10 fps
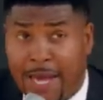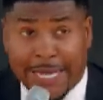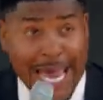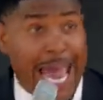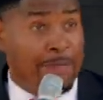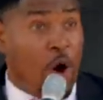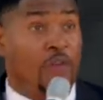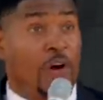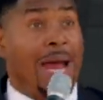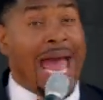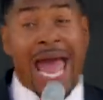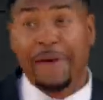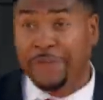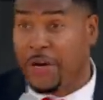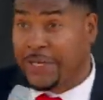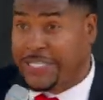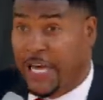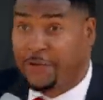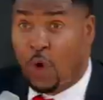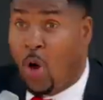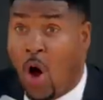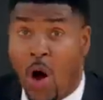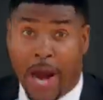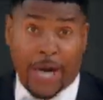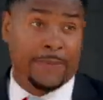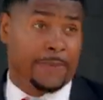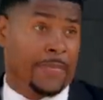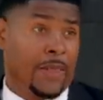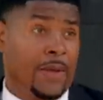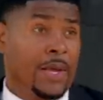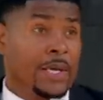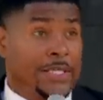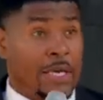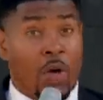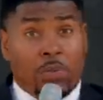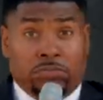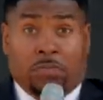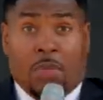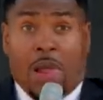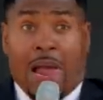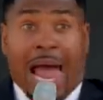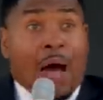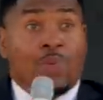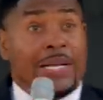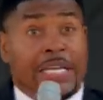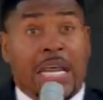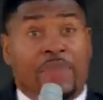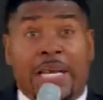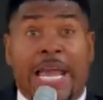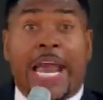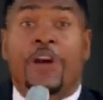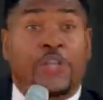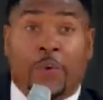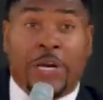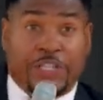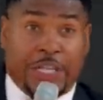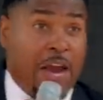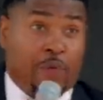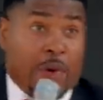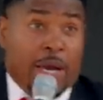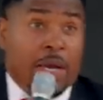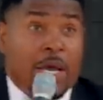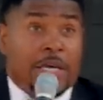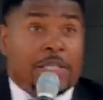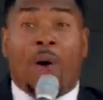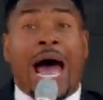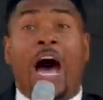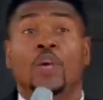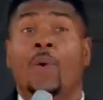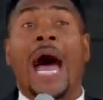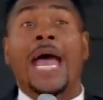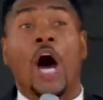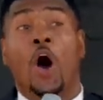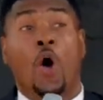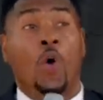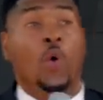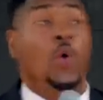came over after the Civil War. So I wasn't even here during slavery. So how do I owe?